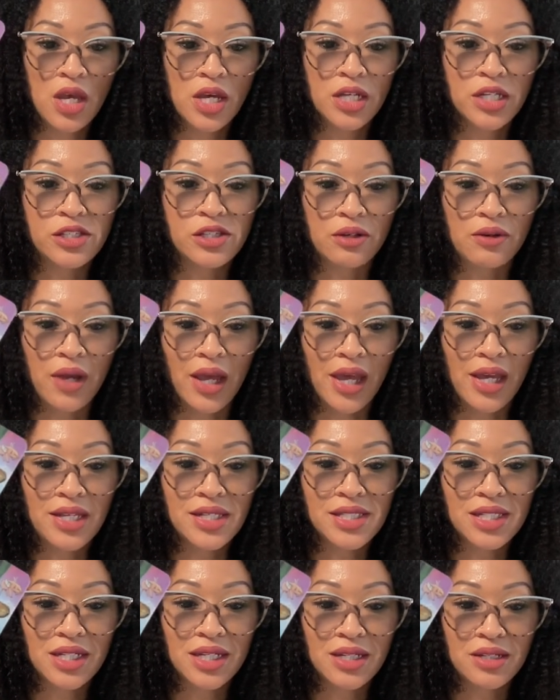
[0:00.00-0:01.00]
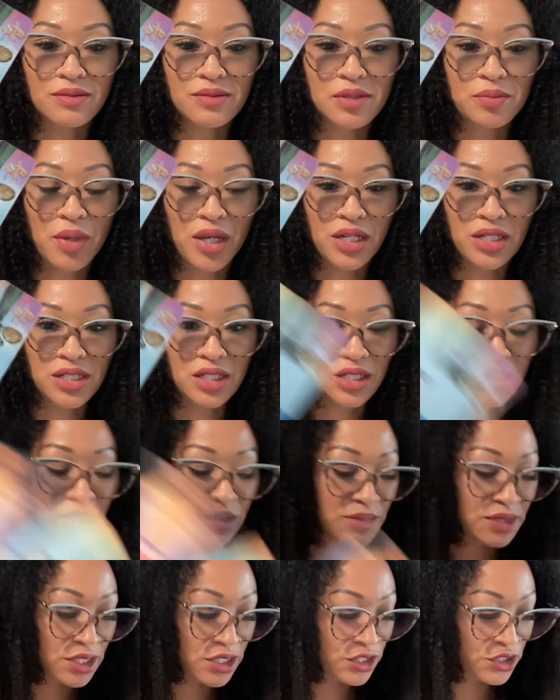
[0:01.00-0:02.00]
So Ace of Cups, Page of
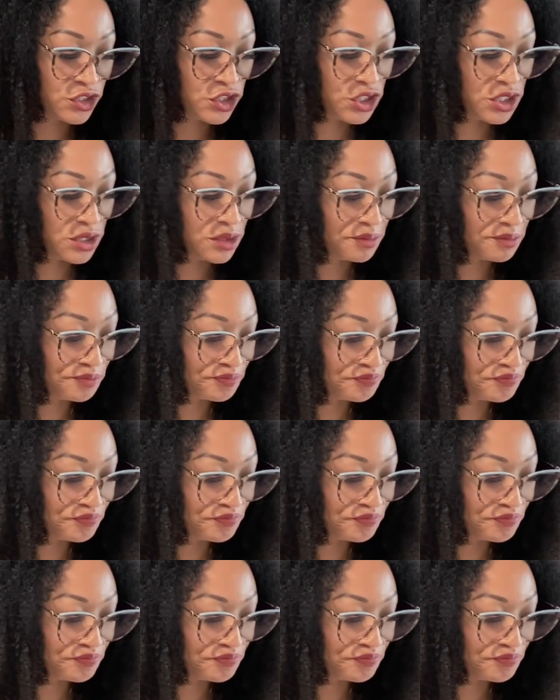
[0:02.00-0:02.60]
Cups energy.